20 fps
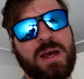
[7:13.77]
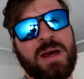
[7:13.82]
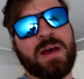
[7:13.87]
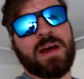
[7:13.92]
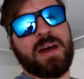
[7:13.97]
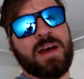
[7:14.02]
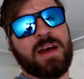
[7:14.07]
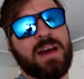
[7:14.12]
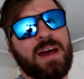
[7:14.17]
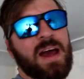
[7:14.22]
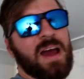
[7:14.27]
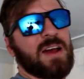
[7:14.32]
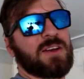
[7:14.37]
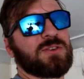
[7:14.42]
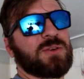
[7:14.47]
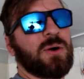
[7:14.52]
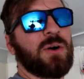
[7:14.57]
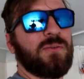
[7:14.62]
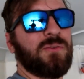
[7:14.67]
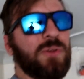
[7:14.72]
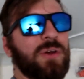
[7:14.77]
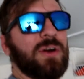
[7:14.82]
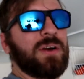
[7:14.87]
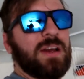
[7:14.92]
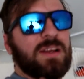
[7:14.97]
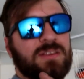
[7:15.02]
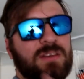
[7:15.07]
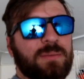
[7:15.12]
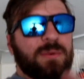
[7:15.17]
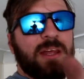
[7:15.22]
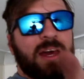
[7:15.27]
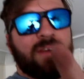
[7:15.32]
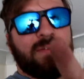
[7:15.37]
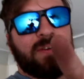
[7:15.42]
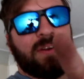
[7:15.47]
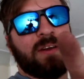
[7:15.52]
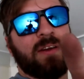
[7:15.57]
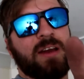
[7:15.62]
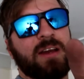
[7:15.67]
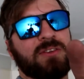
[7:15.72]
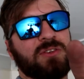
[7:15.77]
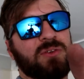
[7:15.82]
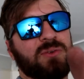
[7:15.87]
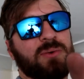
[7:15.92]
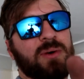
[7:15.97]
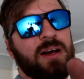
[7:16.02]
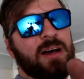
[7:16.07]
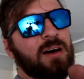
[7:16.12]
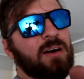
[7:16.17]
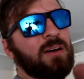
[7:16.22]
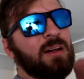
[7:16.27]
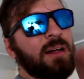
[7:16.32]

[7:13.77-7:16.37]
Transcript: Uh, so hopefully I'll get some of that for you guys as well.